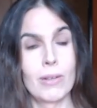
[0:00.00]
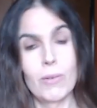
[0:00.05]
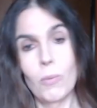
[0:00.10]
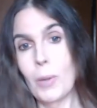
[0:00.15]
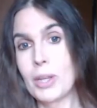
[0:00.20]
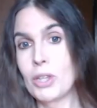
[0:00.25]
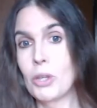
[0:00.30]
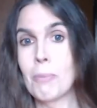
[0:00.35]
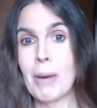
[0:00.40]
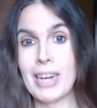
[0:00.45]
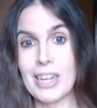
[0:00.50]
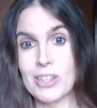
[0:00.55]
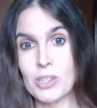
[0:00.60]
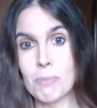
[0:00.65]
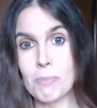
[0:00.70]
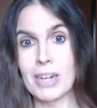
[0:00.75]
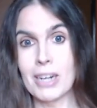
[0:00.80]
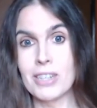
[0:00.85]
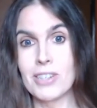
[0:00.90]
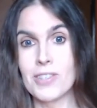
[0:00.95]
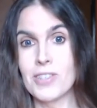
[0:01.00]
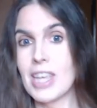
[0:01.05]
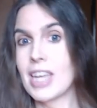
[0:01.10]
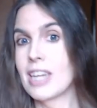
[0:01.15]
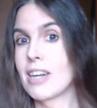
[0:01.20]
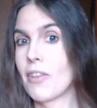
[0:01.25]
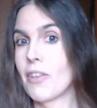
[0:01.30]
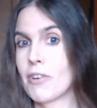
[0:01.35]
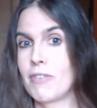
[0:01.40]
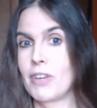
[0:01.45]
when you might expect to see
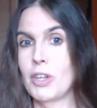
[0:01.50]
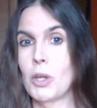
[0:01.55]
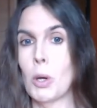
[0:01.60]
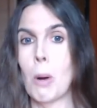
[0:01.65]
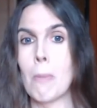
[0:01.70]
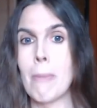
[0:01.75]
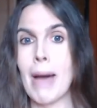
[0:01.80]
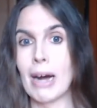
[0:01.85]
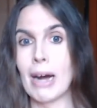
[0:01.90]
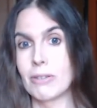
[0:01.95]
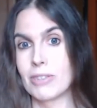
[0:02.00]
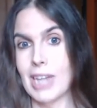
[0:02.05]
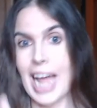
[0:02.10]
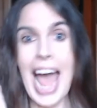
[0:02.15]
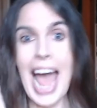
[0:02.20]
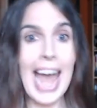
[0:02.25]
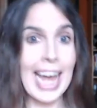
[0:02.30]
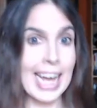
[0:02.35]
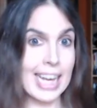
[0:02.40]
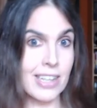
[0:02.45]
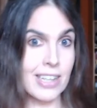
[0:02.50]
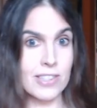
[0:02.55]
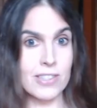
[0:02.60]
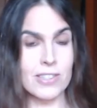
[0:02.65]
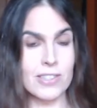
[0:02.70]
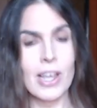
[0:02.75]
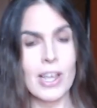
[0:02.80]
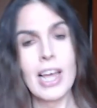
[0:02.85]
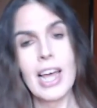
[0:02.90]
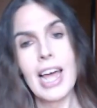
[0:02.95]
another video about X